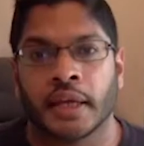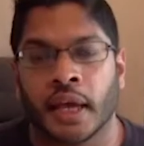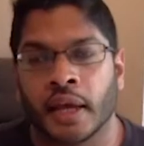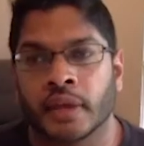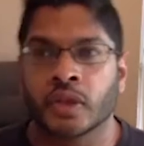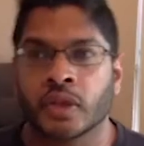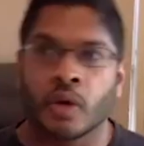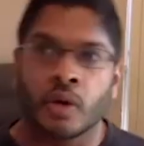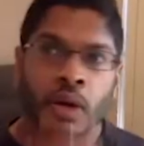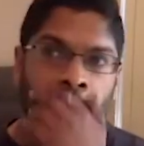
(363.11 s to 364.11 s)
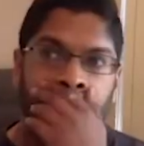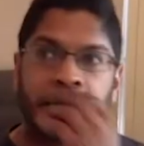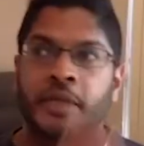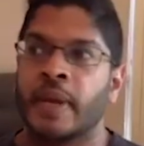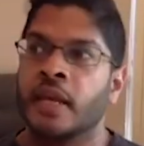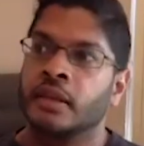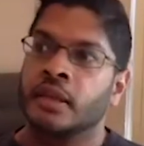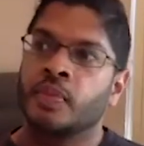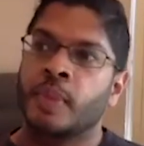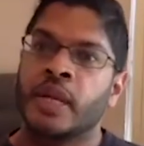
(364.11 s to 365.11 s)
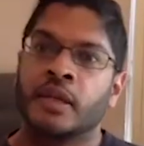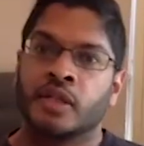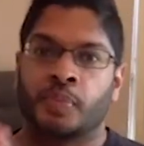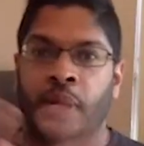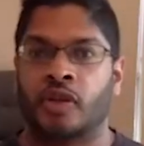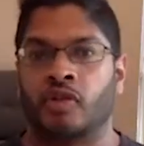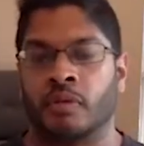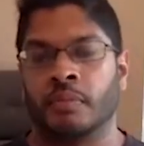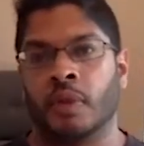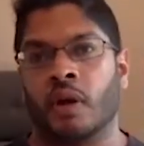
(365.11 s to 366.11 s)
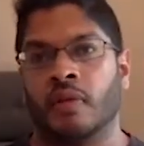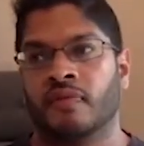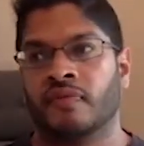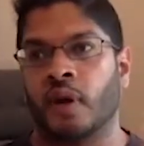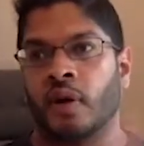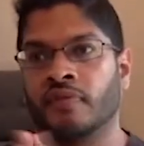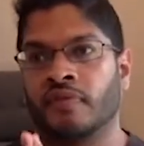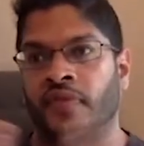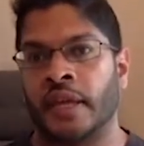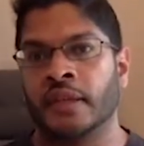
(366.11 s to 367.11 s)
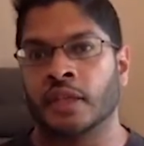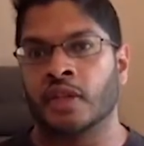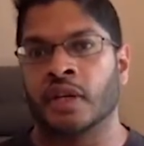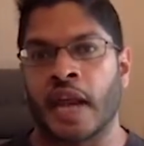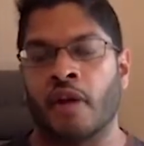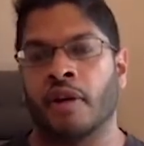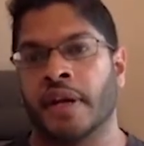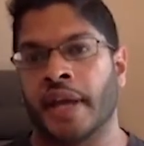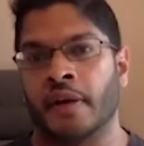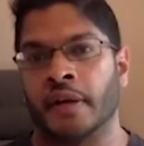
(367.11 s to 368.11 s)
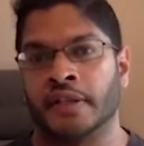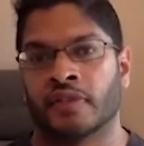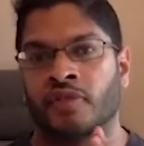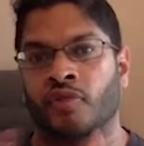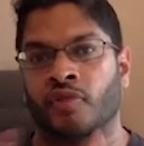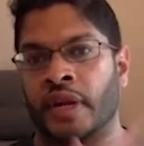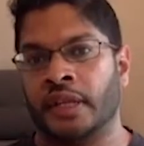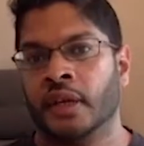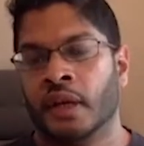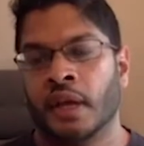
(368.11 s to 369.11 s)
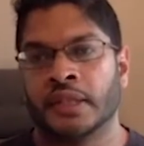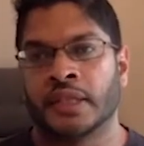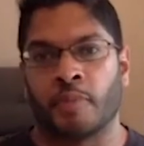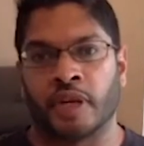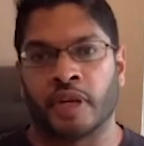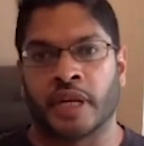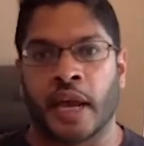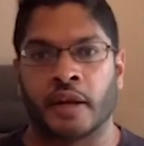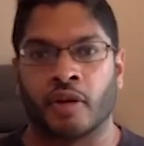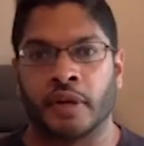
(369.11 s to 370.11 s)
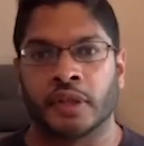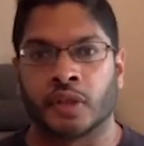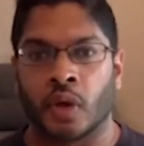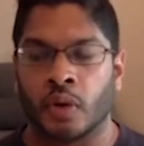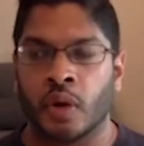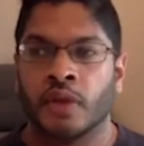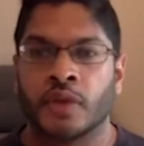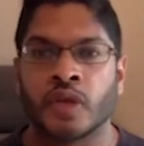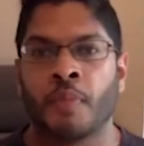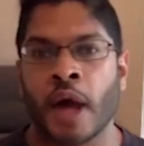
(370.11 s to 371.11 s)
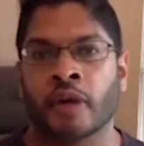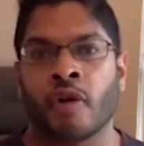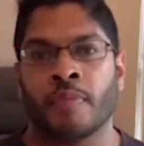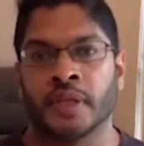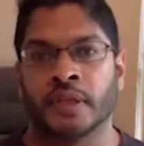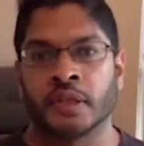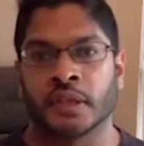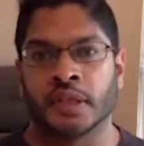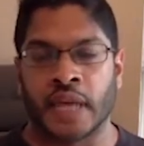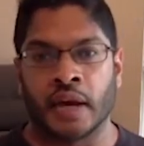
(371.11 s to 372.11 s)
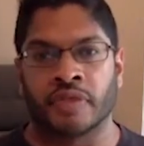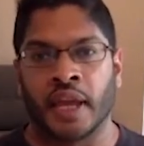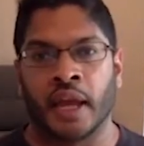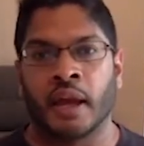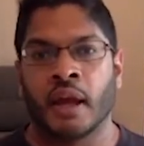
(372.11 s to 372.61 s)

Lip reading: So there's been a spectrum of things, and you can narrow it down into 3 separate categories. So those micro businesses out there,